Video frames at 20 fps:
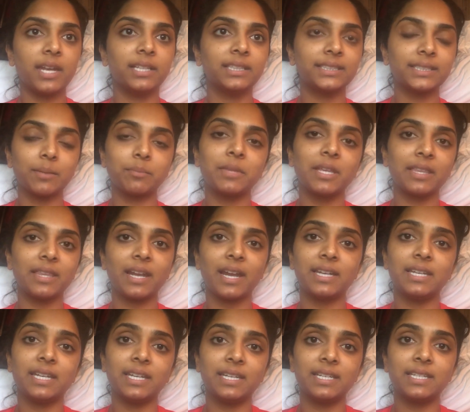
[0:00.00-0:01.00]
and it's something
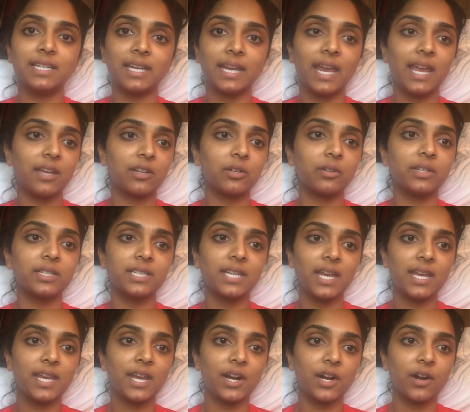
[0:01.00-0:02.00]
that I needed to handle and
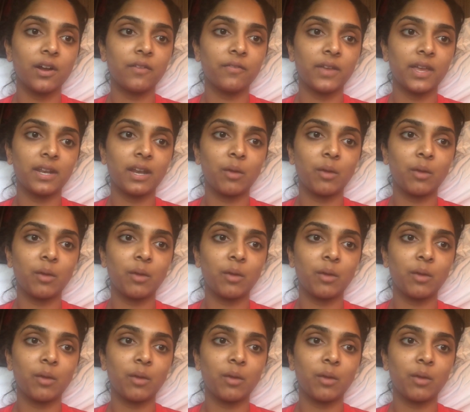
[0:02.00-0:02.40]
take care of,